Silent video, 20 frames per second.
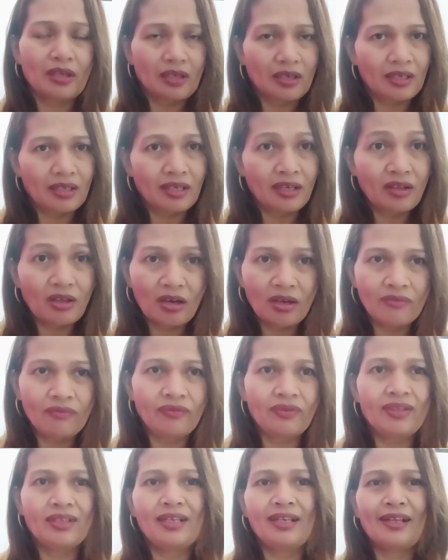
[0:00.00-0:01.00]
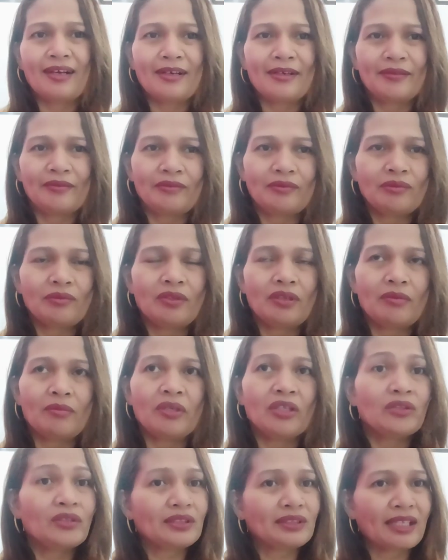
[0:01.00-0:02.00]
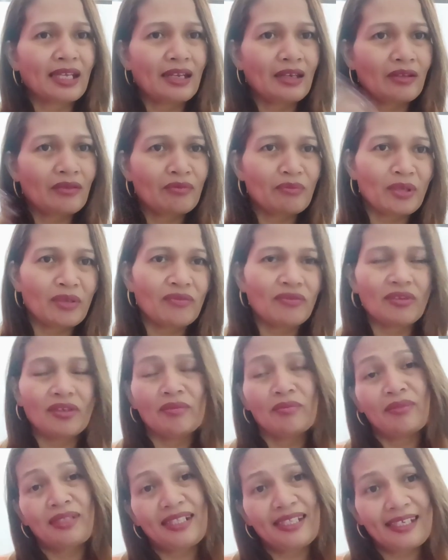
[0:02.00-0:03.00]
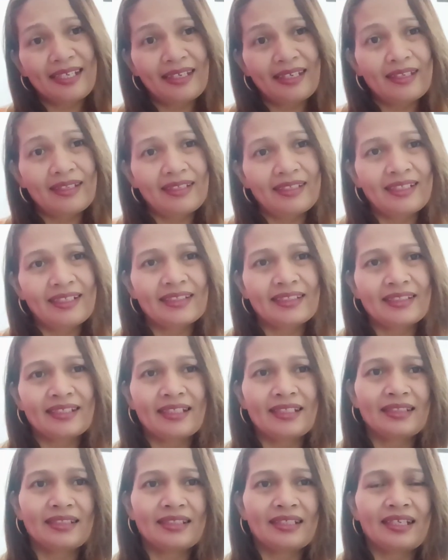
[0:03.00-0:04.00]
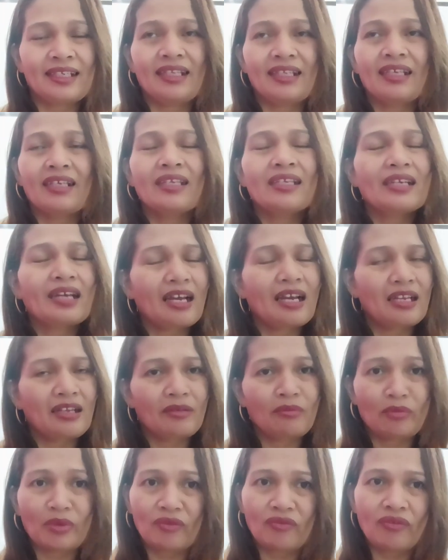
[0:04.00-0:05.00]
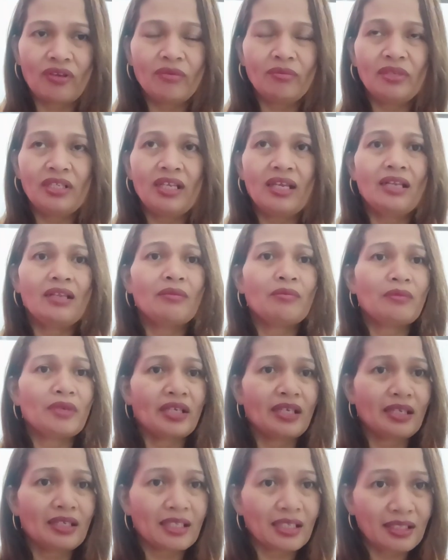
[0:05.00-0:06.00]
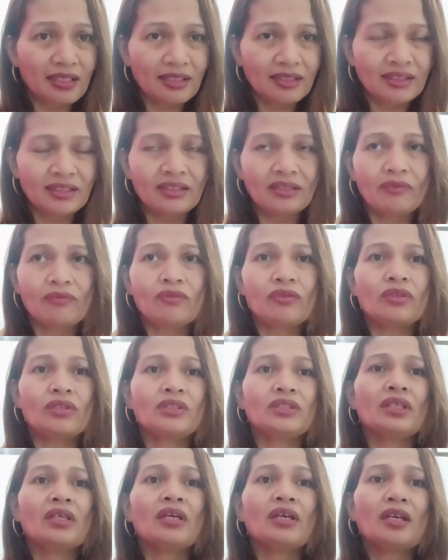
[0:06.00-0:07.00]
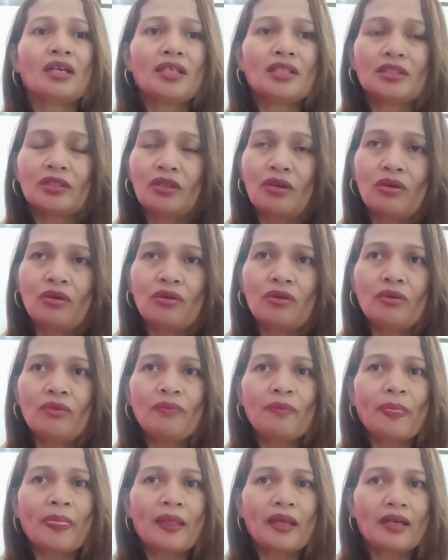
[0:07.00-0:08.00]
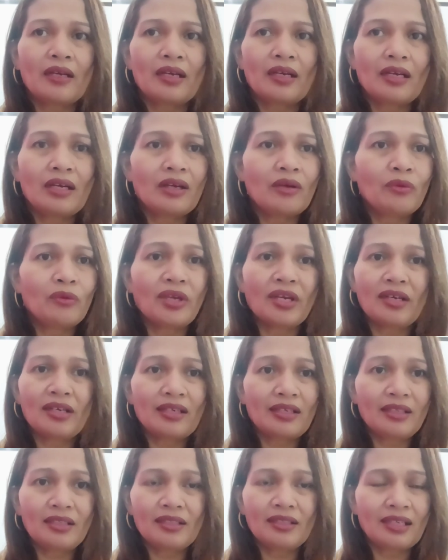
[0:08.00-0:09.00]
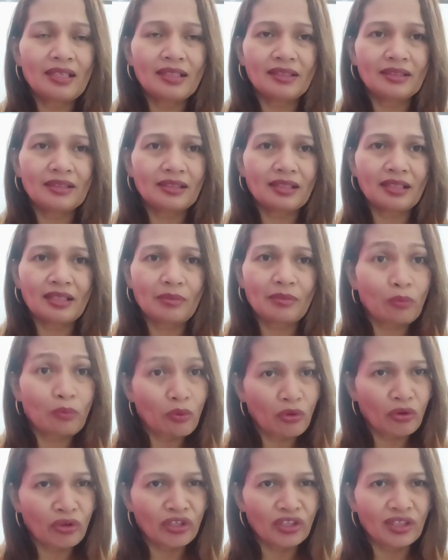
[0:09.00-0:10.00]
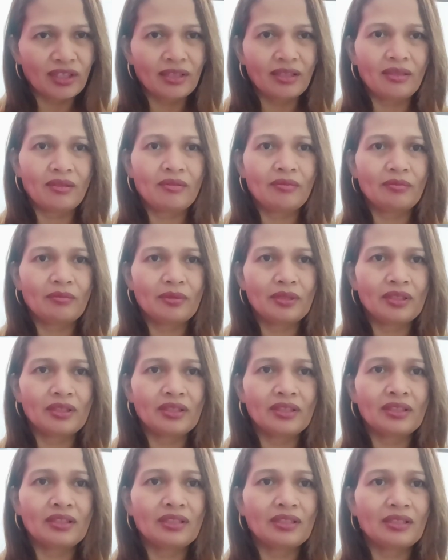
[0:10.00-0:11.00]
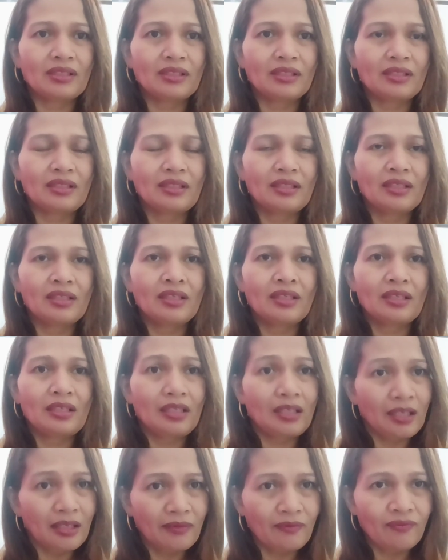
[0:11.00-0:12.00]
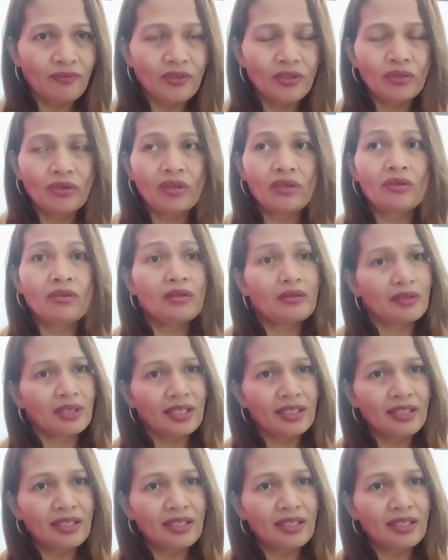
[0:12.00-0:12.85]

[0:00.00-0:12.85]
love, because I love my family, as I said. I love my family, I love my kids, of course. So we are at that point. But if you are already